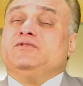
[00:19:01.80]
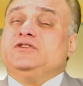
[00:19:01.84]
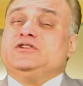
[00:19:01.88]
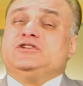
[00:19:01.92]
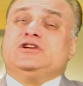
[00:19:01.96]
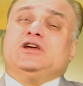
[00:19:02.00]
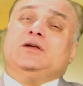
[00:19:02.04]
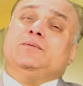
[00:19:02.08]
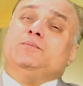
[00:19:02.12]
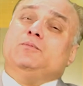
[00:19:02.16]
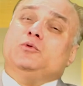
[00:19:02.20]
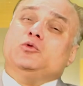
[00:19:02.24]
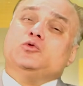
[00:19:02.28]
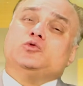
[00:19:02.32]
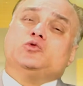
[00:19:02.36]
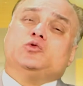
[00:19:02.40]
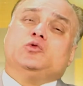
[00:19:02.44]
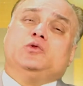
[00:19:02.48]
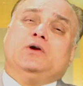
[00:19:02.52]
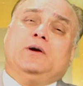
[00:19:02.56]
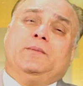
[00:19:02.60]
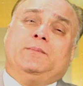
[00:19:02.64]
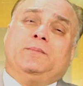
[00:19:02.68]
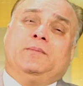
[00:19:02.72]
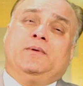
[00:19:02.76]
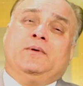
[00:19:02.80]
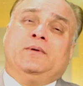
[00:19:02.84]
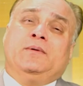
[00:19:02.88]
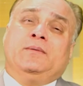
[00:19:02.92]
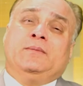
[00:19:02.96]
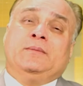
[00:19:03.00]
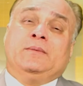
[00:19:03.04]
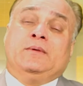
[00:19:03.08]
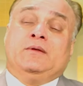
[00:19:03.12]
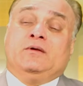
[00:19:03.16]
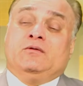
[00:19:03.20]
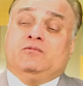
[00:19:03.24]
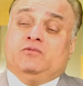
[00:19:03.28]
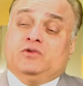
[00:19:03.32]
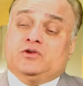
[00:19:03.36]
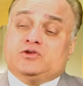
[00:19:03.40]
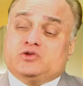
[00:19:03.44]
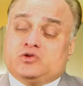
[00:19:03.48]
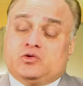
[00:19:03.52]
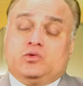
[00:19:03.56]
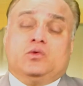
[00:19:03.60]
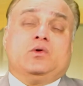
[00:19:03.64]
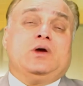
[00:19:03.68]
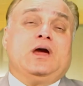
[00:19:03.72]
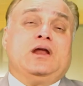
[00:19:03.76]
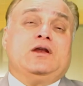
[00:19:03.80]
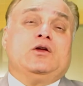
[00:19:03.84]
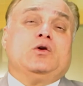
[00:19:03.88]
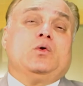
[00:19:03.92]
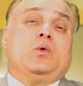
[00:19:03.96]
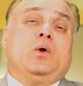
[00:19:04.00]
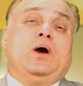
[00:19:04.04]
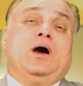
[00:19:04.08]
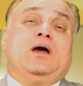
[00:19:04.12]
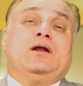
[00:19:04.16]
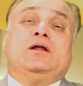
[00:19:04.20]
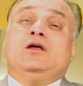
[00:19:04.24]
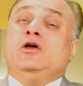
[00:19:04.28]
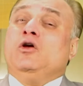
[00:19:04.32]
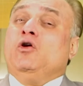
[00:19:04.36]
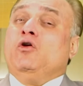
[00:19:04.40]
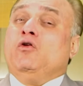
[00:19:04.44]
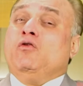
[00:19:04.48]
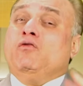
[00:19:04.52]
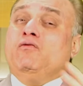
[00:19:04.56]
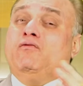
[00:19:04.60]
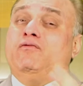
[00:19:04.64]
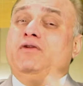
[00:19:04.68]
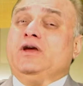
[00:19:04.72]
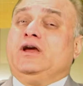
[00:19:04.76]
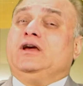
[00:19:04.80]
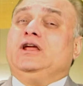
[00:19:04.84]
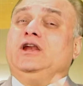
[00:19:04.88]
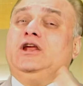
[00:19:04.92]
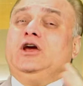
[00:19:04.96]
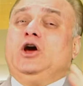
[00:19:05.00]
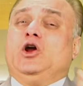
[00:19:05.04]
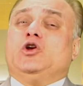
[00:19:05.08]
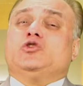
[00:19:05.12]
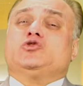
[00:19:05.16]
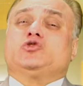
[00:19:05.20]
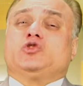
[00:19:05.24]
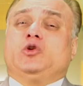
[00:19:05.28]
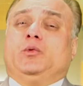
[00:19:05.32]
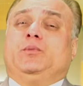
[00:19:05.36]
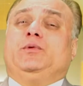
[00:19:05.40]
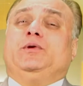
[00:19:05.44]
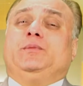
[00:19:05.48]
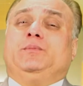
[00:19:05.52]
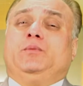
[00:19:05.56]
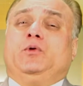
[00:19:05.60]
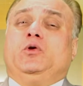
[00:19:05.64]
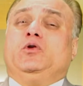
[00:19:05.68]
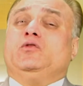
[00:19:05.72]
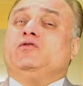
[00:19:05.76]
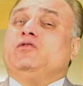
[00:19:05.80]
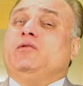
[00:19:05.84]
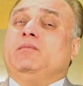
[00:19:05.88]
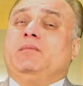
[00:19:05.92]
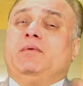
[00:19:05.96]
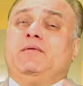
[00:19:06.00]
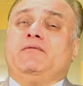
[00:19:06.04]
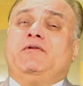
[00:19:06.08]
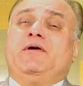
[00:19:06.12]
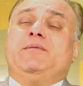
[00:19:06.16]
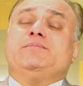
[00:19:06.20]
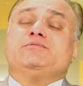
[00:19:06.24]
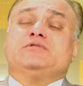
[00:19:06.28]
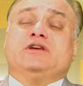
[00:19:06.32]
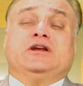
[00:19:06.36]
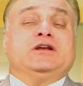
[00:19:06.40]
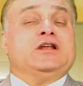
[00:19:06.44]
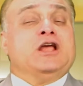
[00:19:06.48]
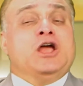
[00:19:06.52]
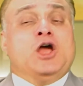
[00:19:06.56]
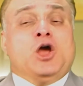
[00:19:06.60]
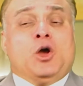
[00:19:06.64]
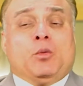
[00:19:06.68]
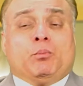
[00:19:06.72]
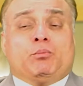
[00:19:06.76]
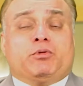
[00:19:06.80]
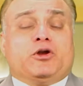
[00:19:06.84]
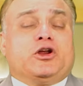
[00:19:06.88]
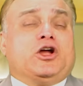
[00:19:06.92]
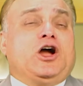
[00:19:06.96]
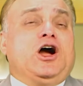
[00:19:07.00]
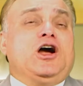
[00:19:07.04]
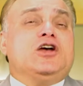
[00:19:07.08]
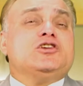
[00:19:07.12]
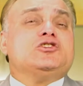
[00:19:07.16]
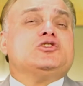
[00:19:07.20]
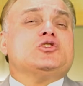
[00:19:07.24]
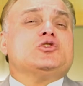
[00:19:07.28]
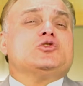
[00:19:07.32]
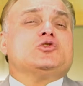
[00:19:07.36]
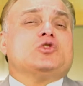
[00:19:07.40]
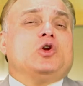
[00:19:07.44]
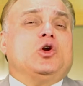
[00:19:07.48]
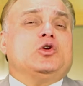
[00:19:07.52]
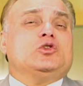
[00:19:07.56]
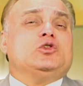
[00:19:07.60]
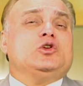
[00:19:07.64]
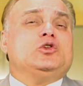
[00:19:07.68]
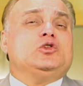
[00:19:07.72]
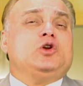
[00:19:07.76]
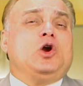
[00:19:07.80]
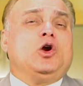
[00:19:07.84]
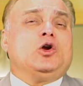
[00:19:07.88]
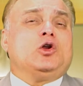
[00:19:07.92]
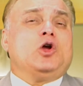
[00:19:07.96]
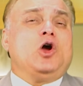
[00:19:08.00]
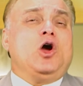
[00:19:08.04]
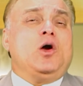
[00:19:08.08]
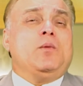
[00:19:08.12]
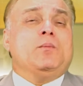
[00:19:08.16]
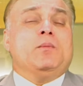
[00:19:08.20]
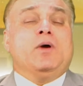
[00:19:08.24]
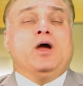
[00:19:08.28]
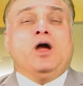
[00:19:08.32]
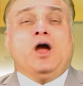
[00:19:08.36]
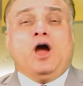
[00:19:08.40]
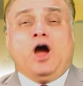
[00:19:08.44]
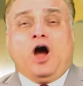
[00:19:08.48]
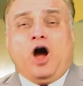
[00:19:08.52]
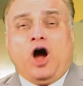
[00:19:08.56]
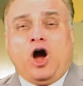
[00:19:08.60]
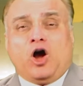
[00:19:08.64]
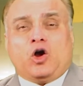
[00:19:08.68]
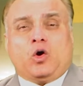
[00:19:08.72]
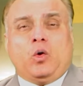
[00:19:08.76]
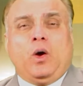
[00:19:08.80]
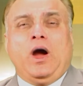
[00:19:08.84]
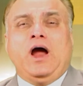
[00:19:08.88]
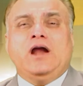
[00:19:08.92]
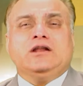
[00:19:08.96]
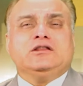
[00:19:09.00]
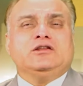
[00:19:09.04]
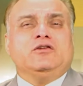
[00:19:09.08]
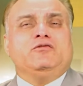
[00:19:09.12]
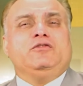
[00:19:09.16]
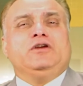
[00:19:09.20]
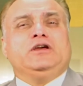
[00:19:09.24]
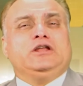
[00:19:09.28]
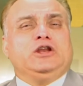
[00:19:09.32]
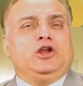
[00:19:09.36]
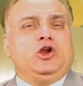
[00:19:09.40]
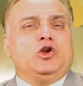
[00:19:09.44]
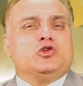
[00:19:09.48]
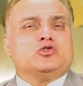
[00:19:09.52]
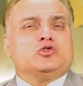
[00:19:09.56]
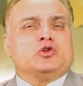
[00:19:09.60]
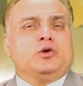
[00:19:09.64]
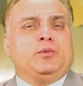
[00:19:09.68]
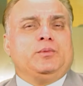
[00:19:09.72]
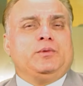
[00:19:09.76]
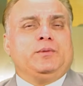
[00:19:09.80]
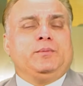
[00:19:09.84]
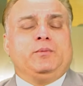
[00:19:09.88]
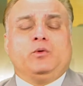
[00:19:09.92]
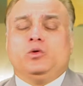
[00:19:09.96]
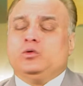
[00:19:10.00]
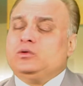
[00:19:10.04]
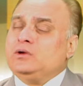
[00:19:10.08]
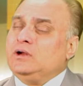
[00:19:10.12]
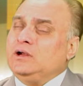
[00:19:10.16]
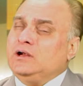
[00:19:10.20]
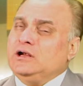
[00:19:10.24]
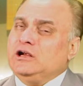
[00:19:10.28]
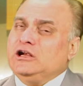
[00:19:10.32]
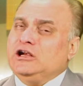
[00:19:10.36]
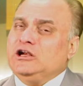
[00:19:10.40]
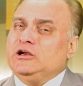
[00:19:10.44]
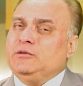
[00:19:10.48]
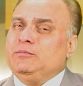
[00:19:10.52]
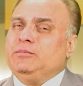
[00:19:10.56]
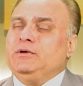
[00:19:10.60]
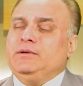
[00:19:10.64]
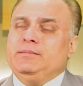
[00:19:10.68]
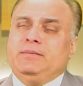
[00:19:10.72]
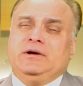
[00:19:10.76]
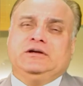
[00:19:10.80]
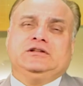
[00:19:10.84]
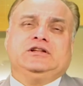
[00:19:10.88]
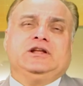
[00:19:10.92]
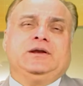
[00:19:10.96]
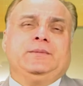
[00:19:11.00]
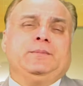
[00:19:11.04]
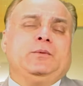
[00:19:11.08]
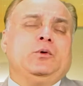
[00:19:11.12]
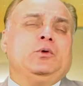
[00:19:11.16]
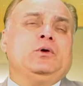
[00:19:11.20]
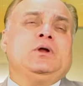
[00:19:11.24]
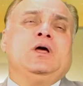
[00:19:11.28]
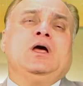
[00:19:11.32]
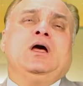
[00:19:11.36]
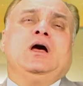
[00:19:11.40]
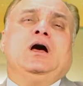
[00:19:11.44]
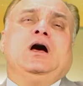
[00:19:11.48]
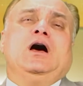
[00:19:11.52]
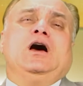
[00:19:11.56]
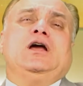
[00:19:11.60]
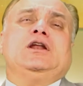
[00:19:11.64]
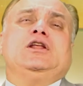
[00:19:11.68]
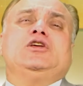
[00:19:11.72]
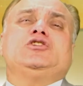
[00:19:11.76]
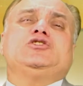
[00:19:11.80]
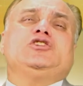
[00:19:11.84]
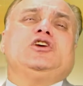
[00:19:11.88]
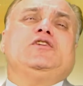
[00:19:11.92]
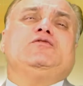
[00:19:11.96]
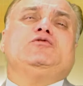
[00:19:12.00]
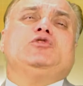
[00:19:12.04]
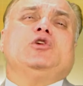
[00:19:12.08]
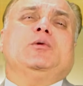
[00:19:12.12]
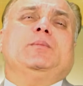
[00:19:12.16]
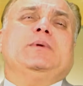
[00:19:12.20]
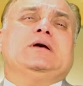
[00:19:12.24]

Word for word: which can boost you up, which you can acquire. Weekly horoscope report from my website, prakashastrologer.com. Acquire the weekly horoscope report, implement the report, and achieve your